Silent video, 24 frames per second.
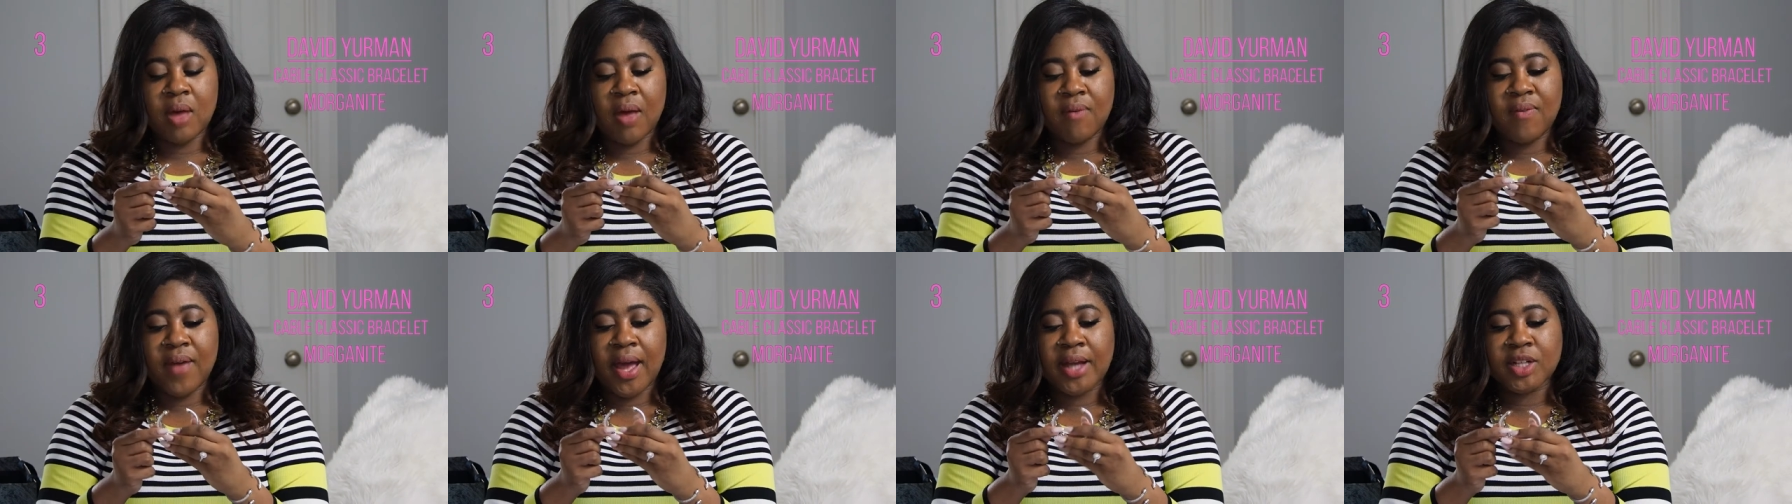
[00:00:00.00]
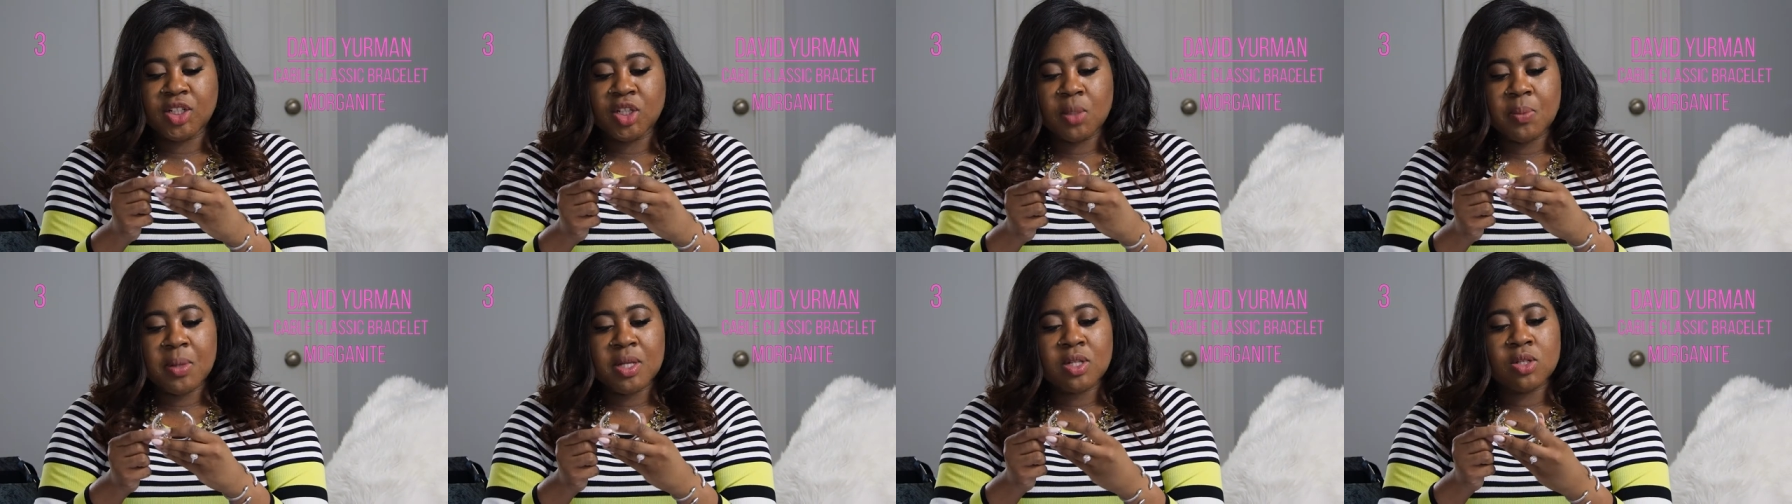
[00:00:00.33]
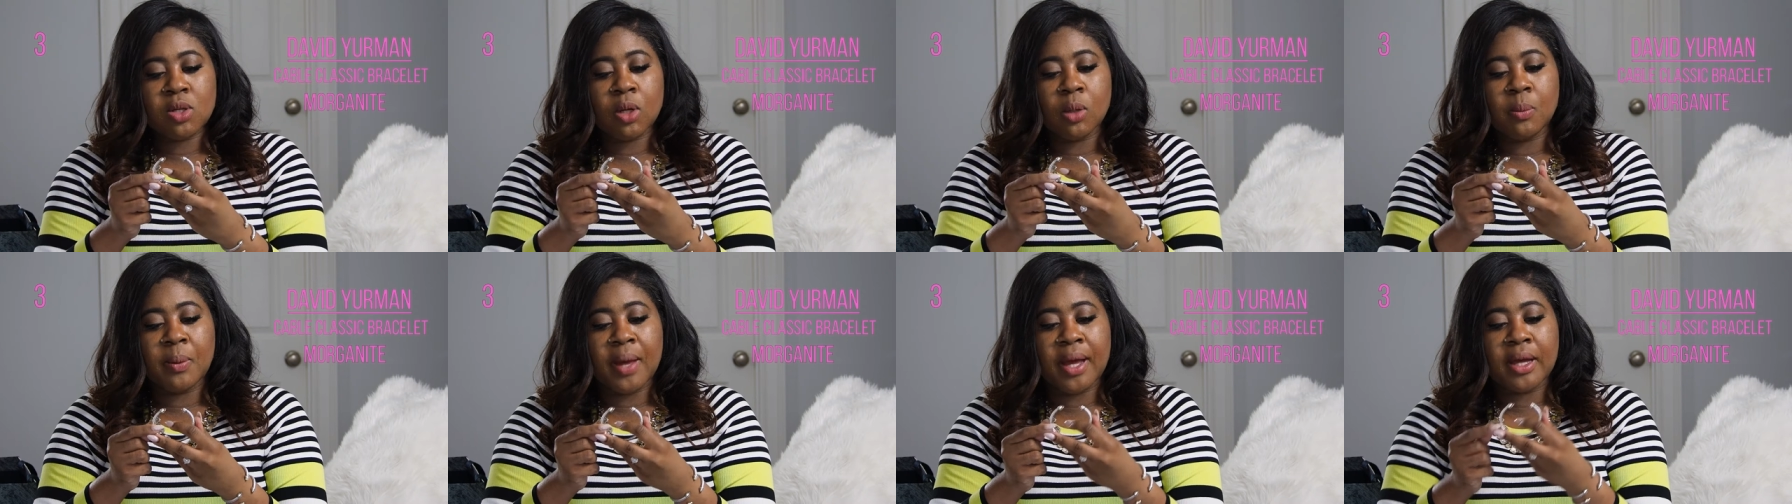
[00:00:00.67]
I've actually been
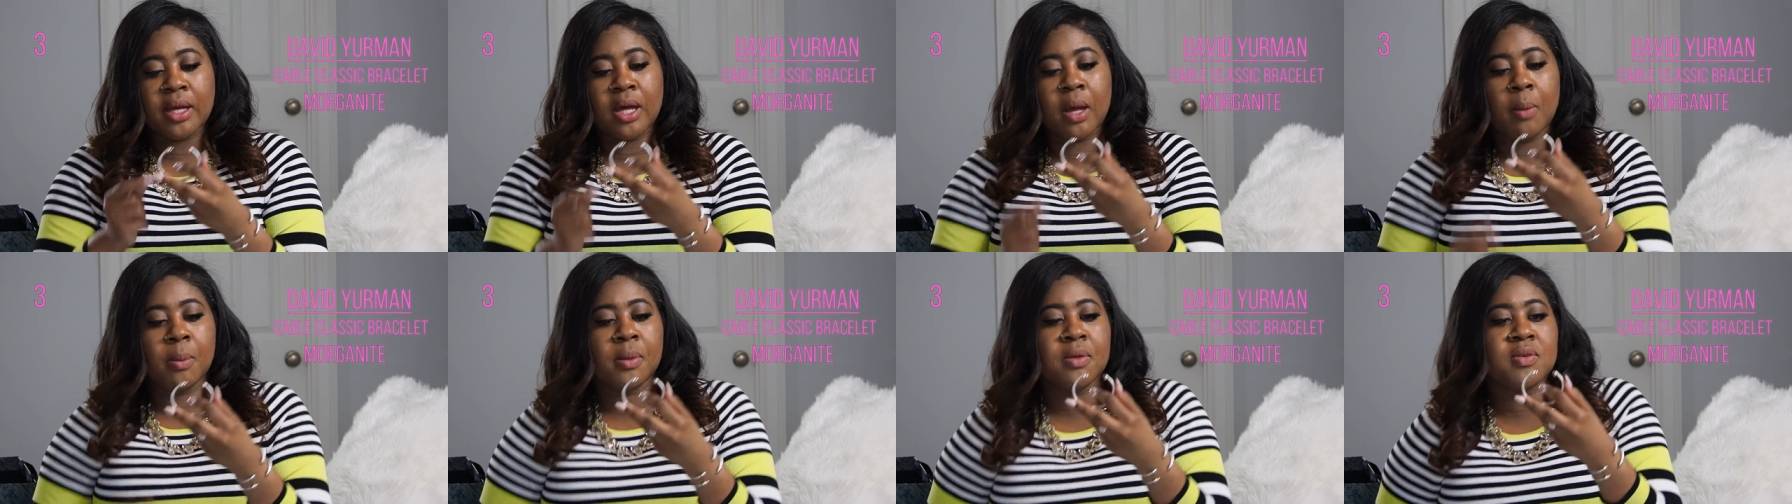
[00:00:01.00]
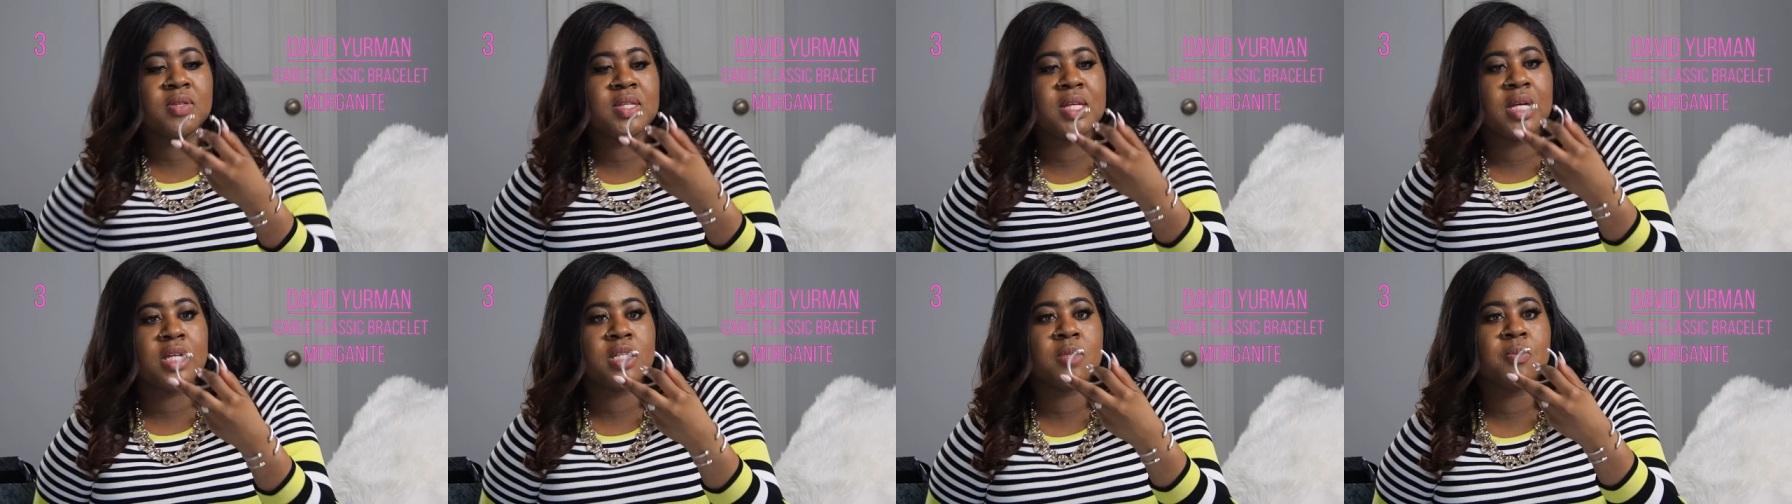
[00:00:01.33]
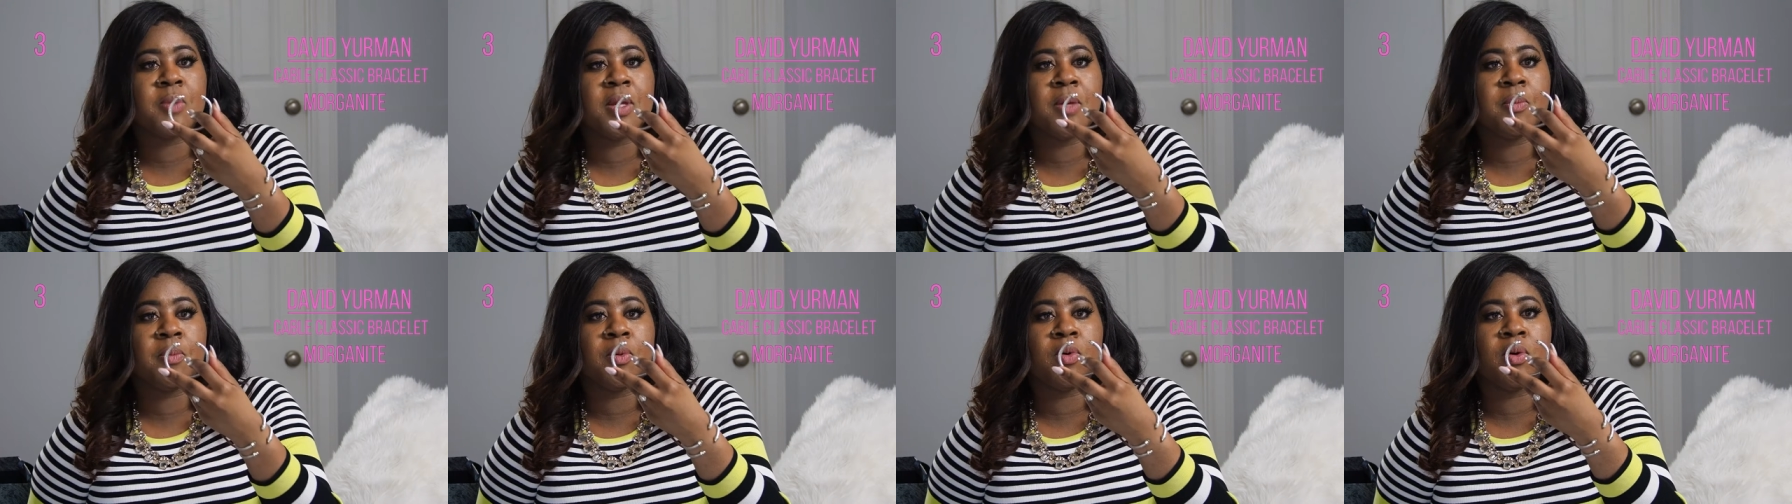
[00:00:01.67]
told by a couple of
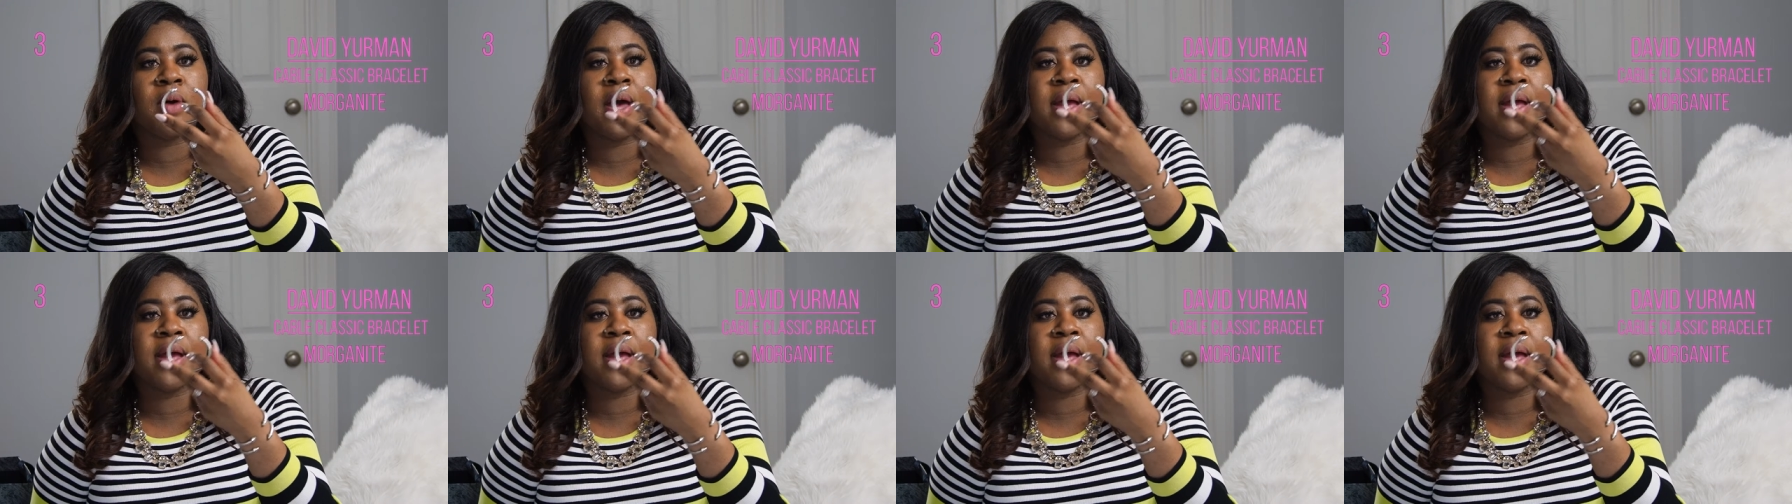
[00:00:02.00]
salespeople